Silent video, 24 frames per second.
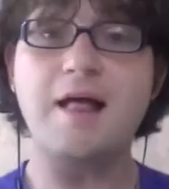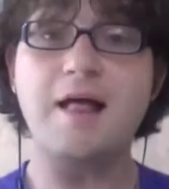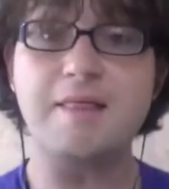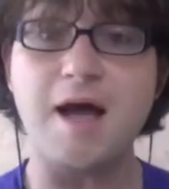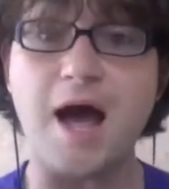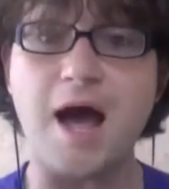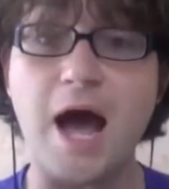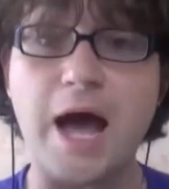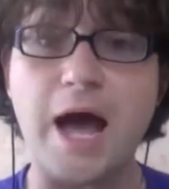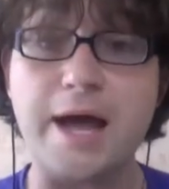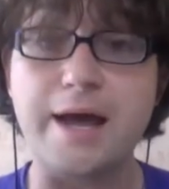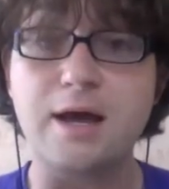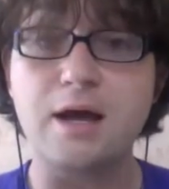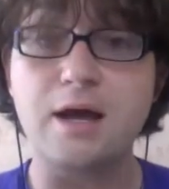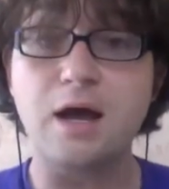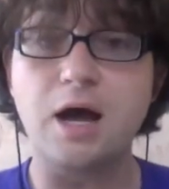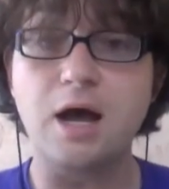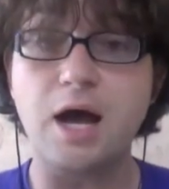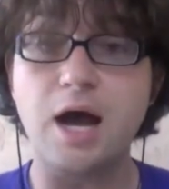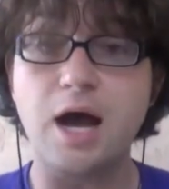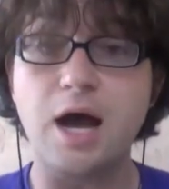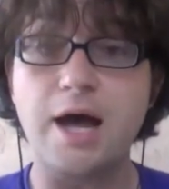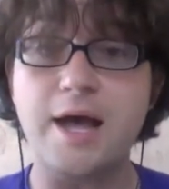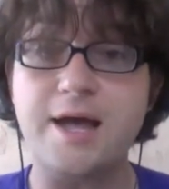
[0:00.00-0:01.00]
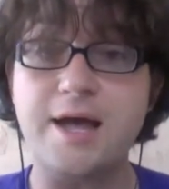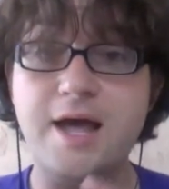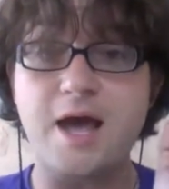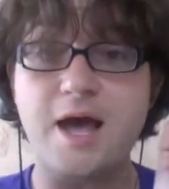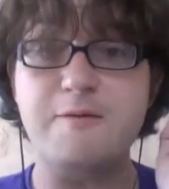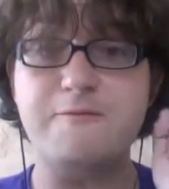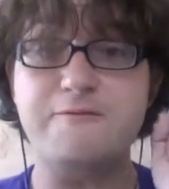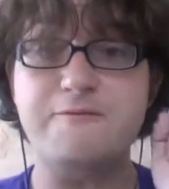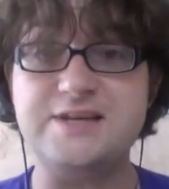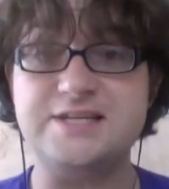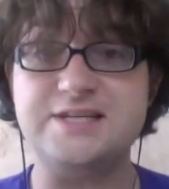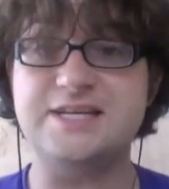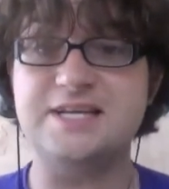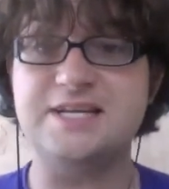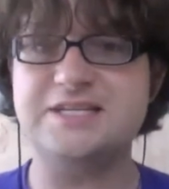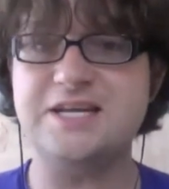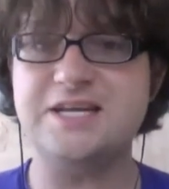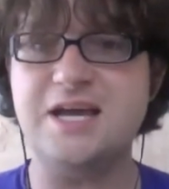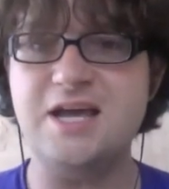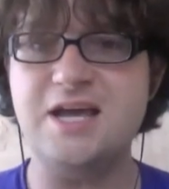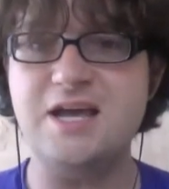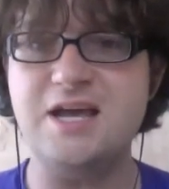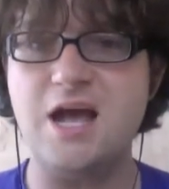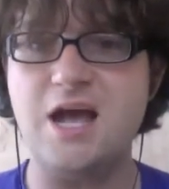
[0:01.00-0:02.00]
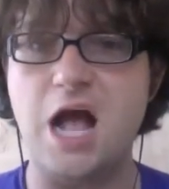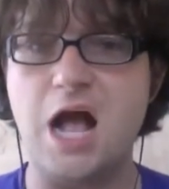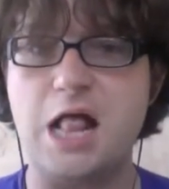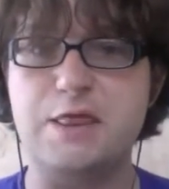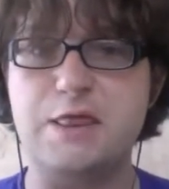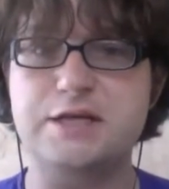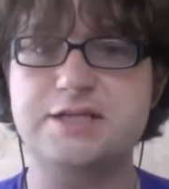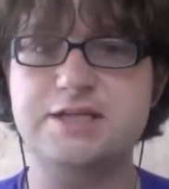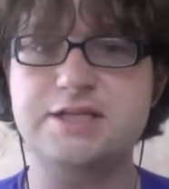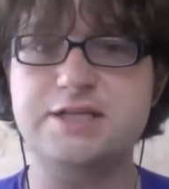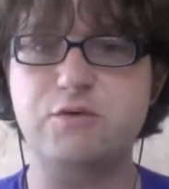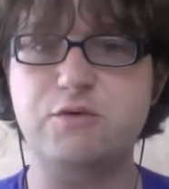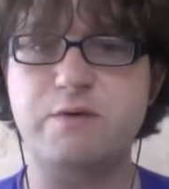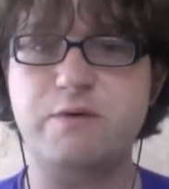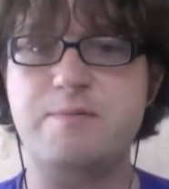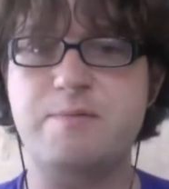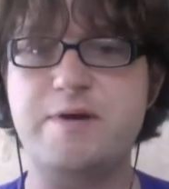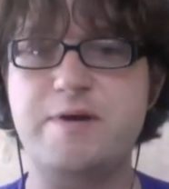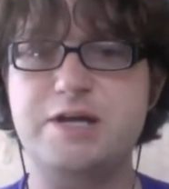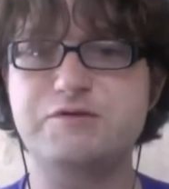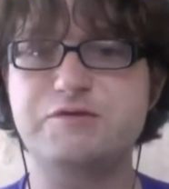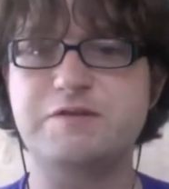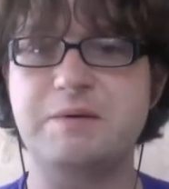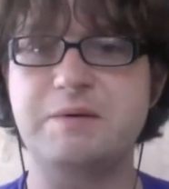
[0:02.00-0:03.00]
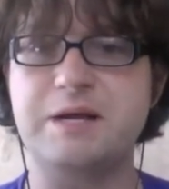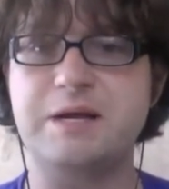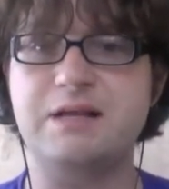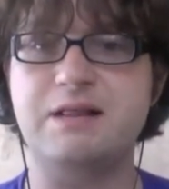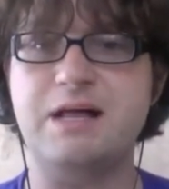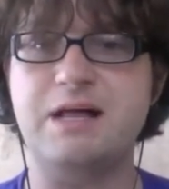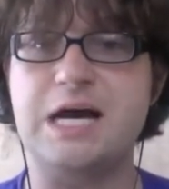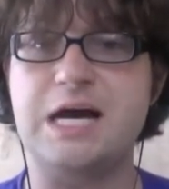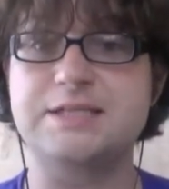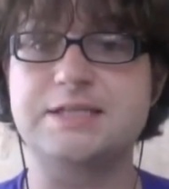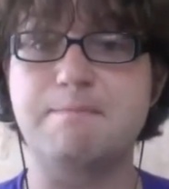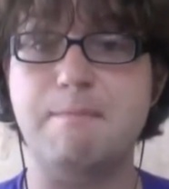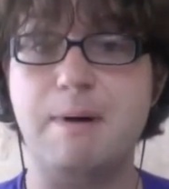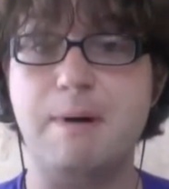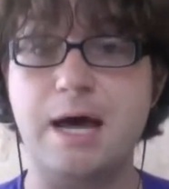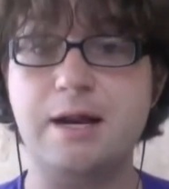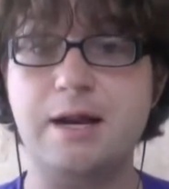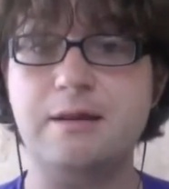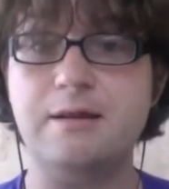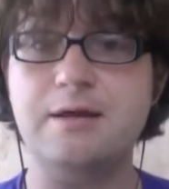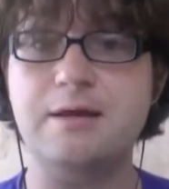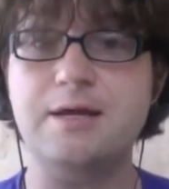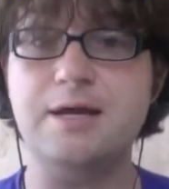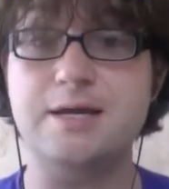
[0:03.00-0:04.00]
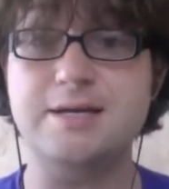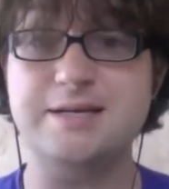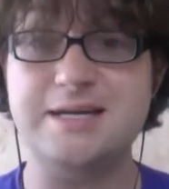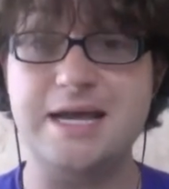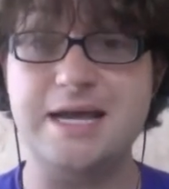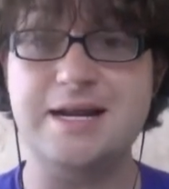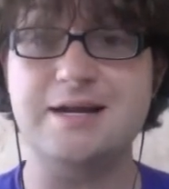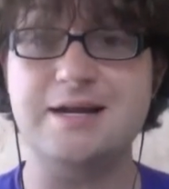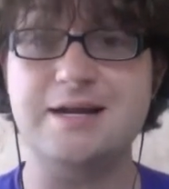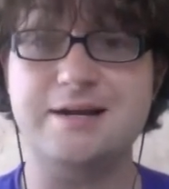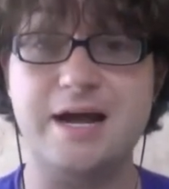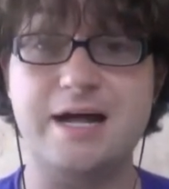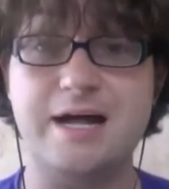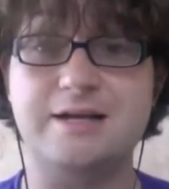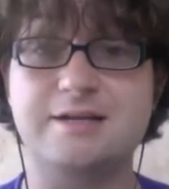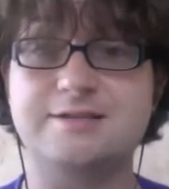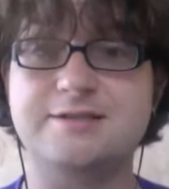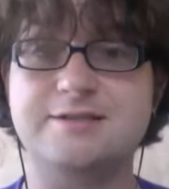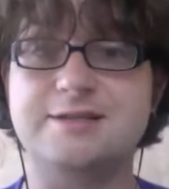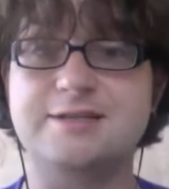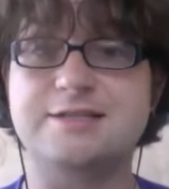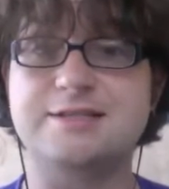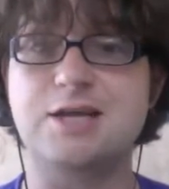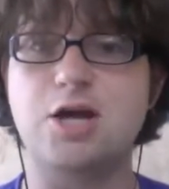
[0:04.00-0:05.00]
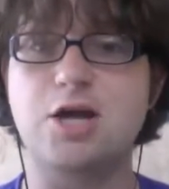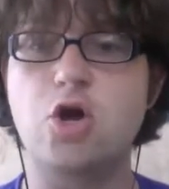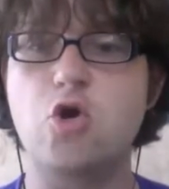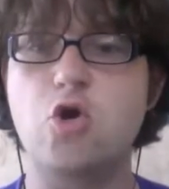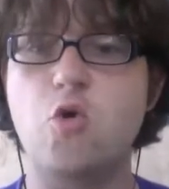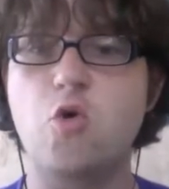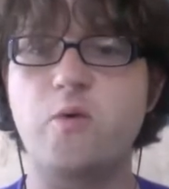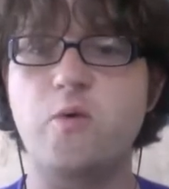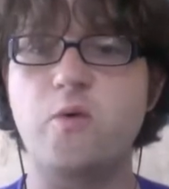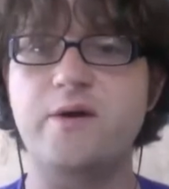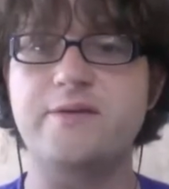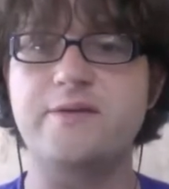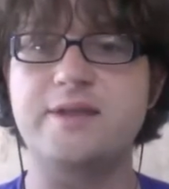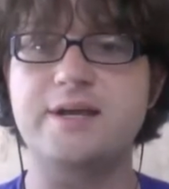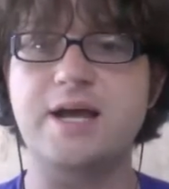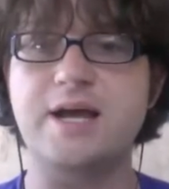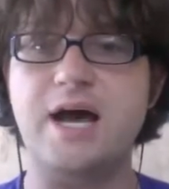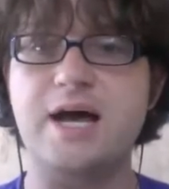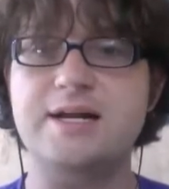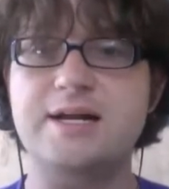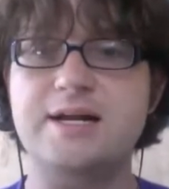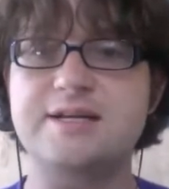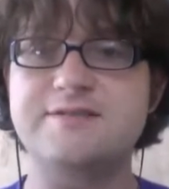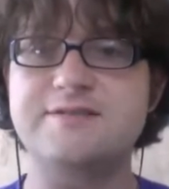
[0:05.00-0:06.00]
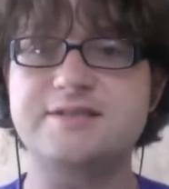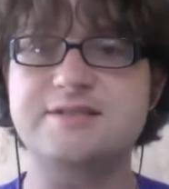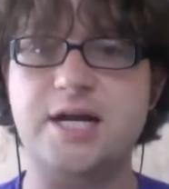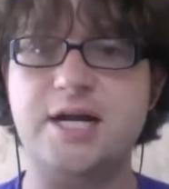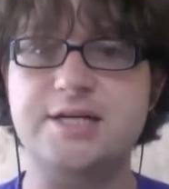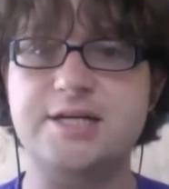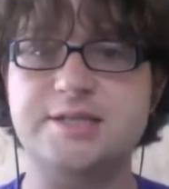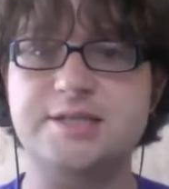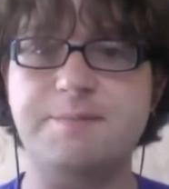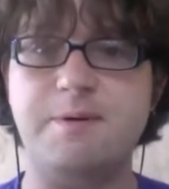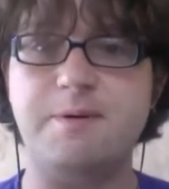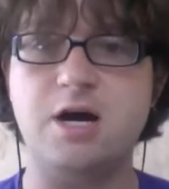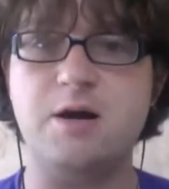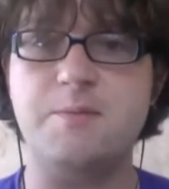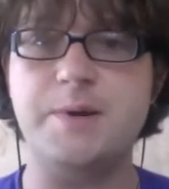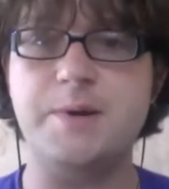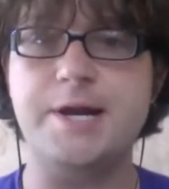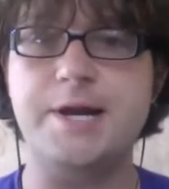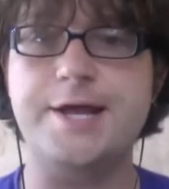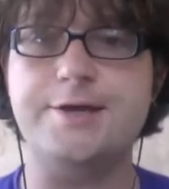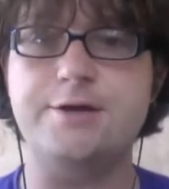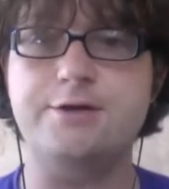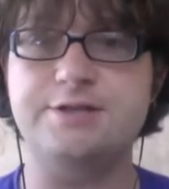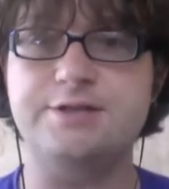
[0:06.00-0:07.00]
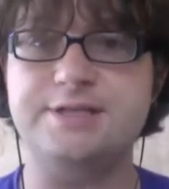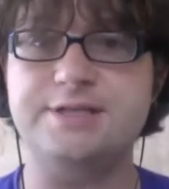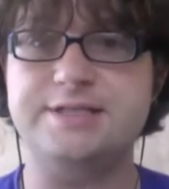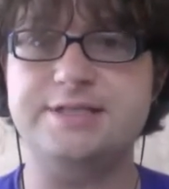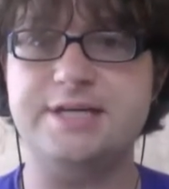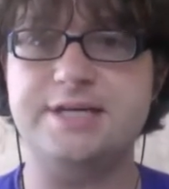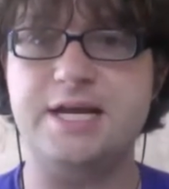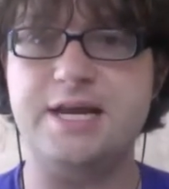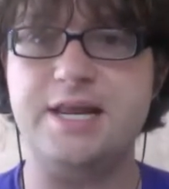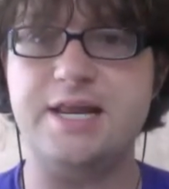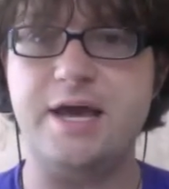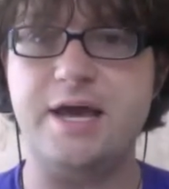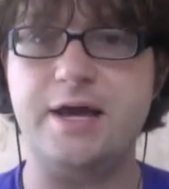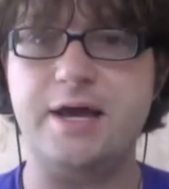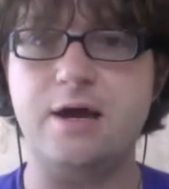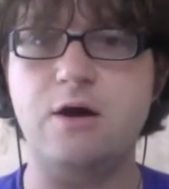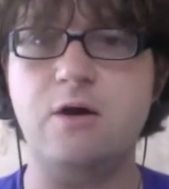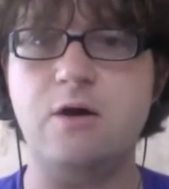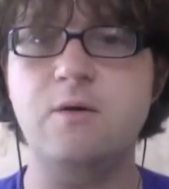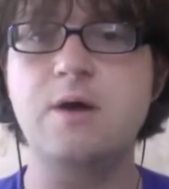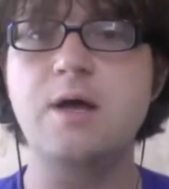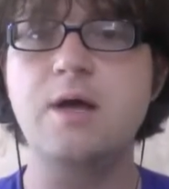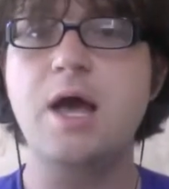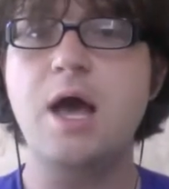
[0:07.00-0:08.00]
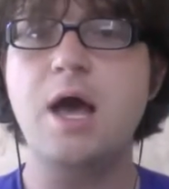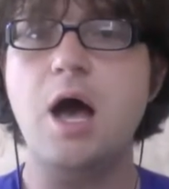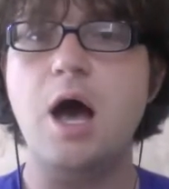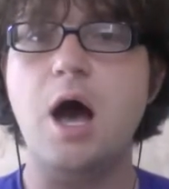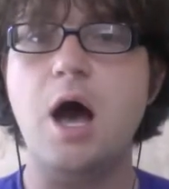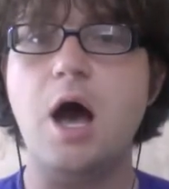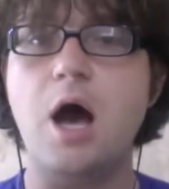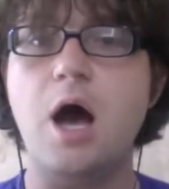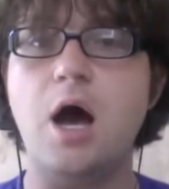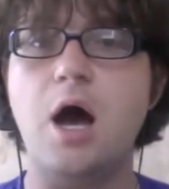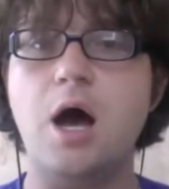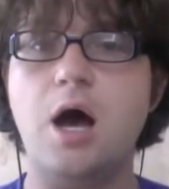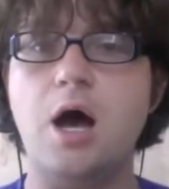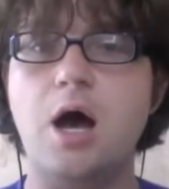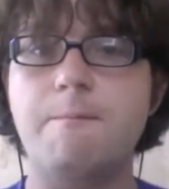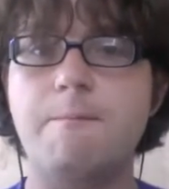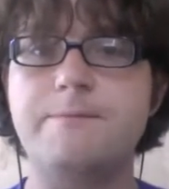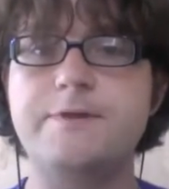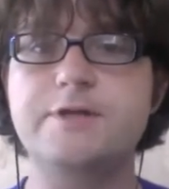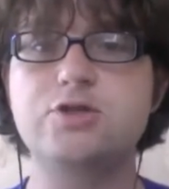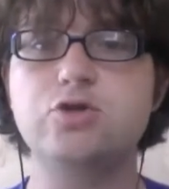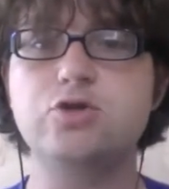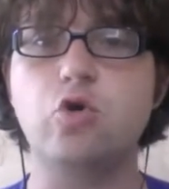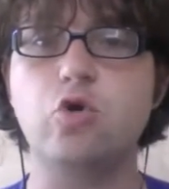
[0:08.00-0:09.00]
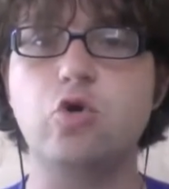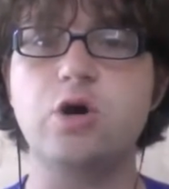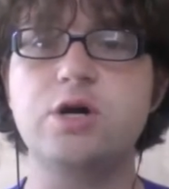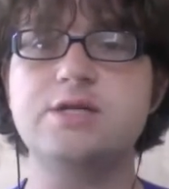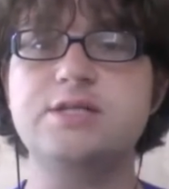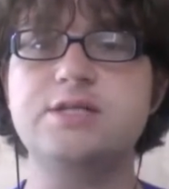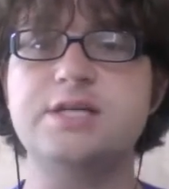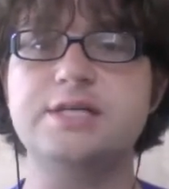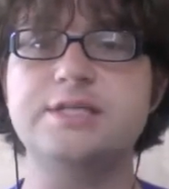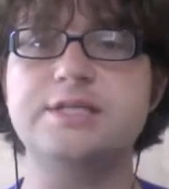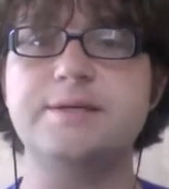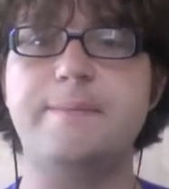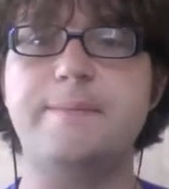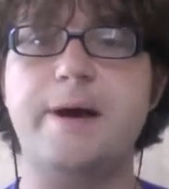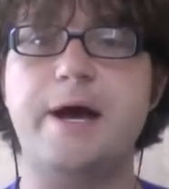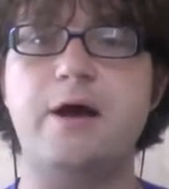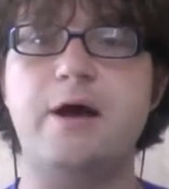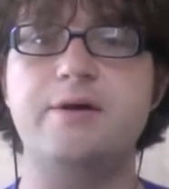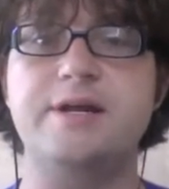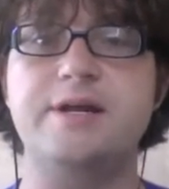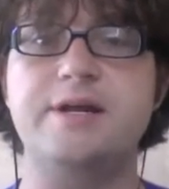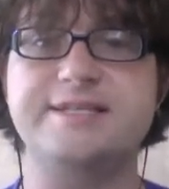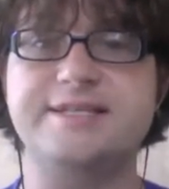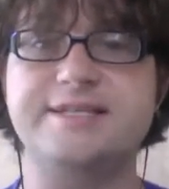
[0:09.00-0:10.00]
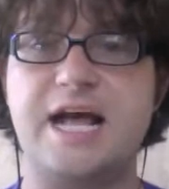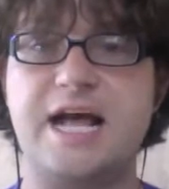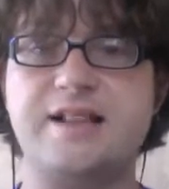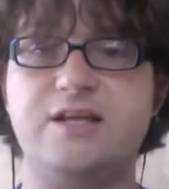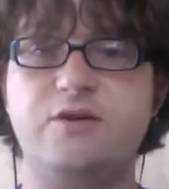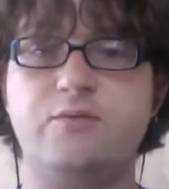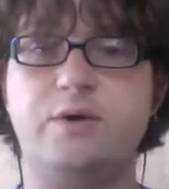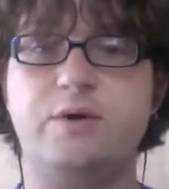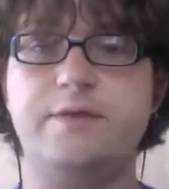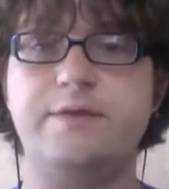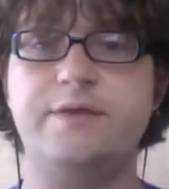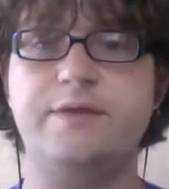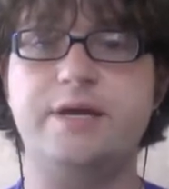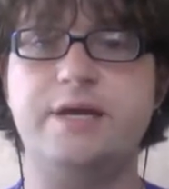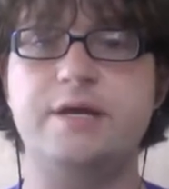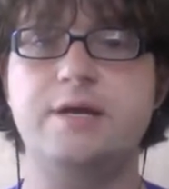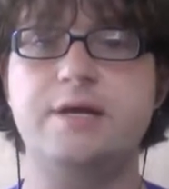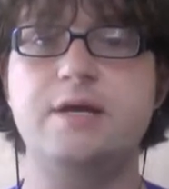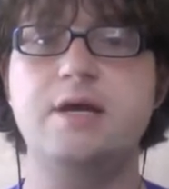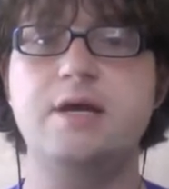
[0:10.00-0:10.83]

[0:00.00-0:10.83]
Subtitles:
Hi, I am Vicente, and this is the webpage for my class, Modeling and Data Analysis. We're in the Cognitive Science Department at UC San Diego. This course is about exactly one thing.